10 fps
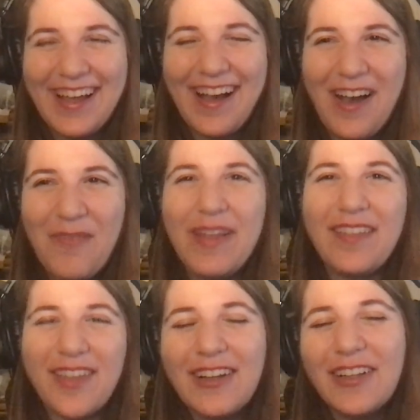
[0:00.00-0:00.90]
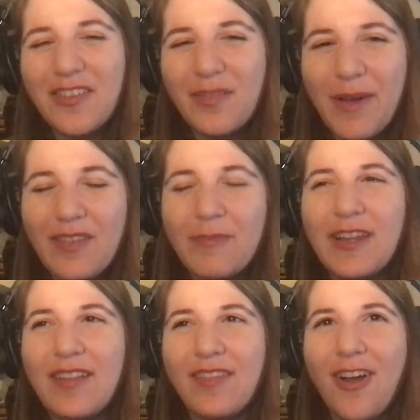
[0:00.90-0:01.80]
It's got a little spice,
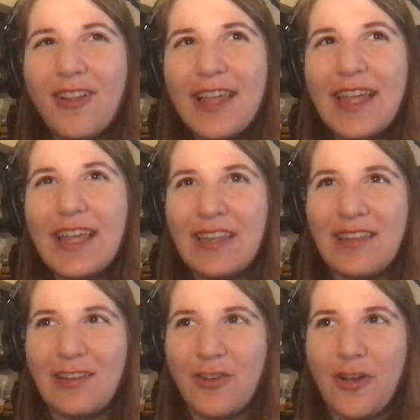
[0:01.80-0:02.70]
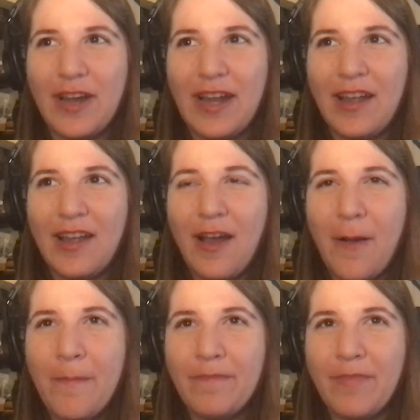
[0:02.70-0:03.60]
but it's not like Indian curry,
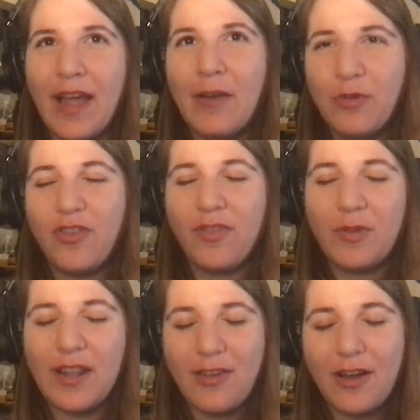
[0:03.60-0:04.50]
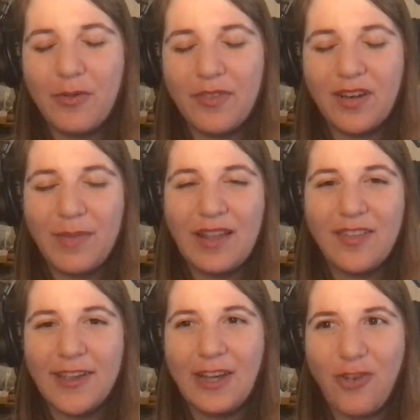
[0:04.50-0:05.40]
which is what I thought it was going to be
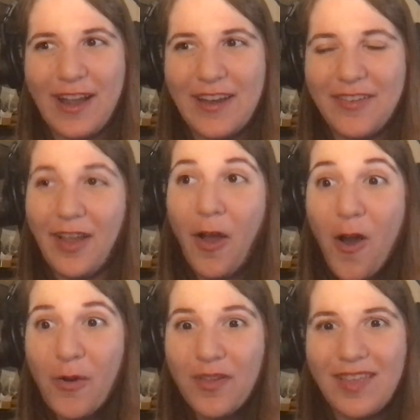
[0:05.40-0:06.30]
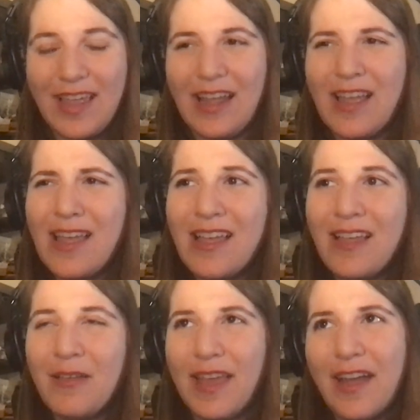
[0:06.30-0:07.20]
until I tried it. I was like, oh, it's like
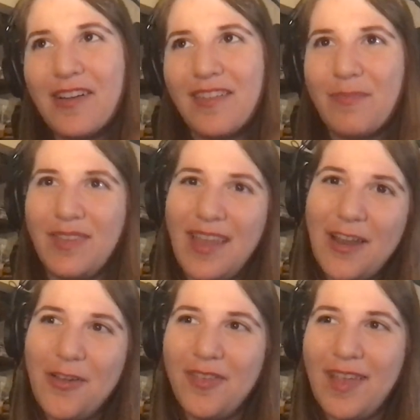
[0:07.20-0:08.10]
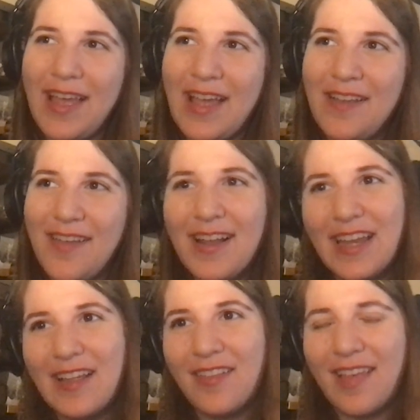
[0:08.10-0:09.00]
carrots and potatoes and
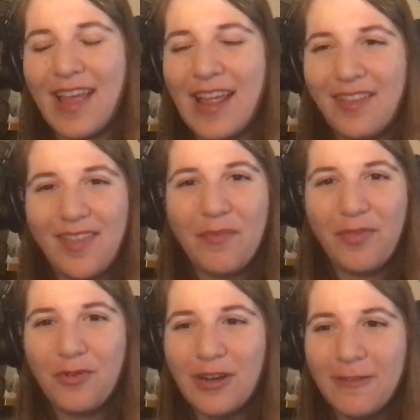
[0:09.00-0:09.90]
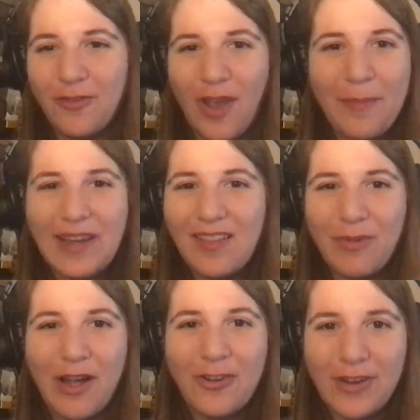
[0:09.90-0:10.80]
onions and some sort of Japanese
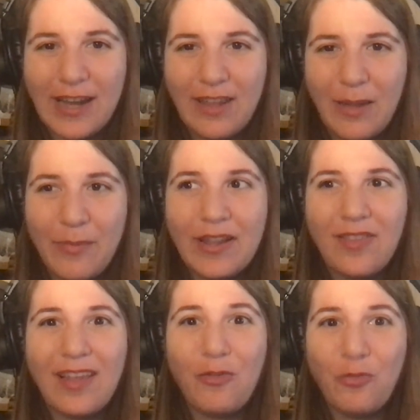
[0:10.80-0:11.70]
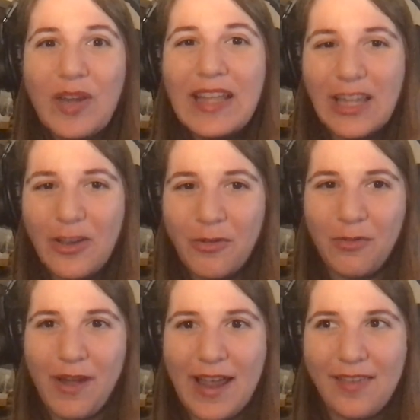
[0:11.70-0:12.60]
brown gravy, but it's like really good
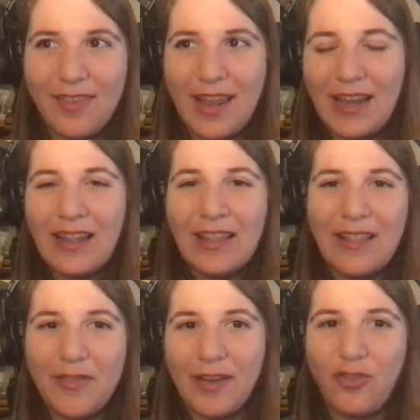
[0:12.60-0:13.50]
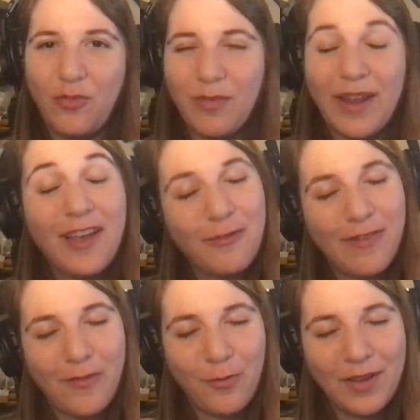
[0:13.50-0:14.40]
with rice. Like that was actually one of my other
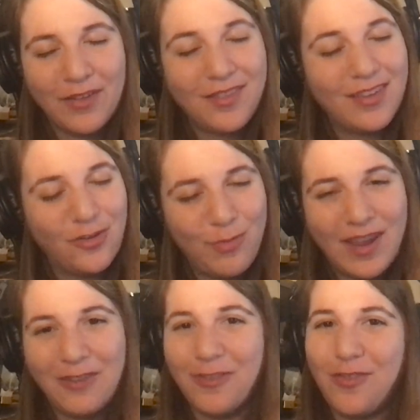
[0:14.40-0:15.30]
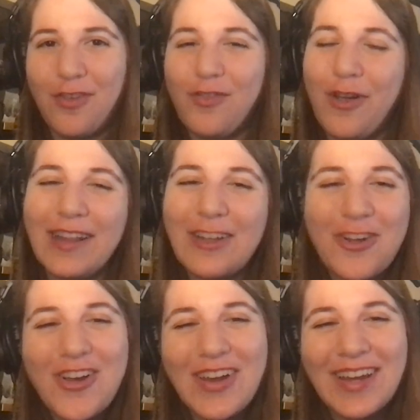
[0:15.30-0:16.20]
favorite meals in Japan, was just trying their
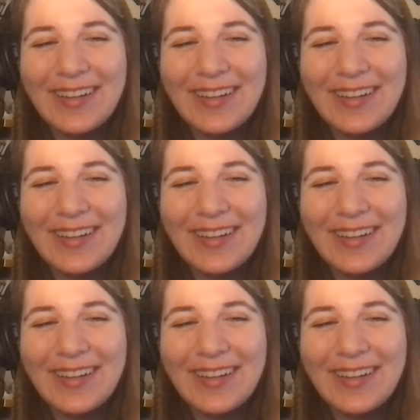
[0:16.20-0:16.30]
curry.